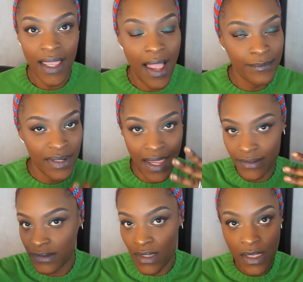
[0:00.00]
I'm not
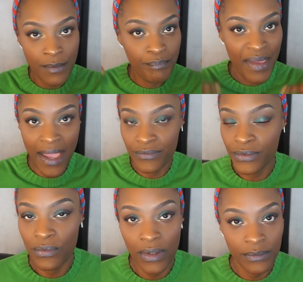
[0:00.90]

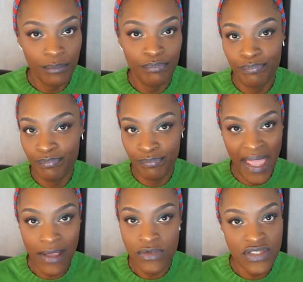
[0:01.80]
pounded on
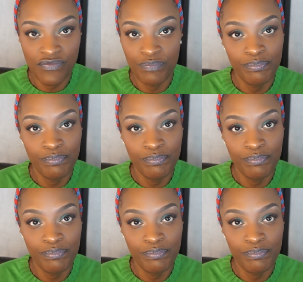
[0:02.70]
pounds of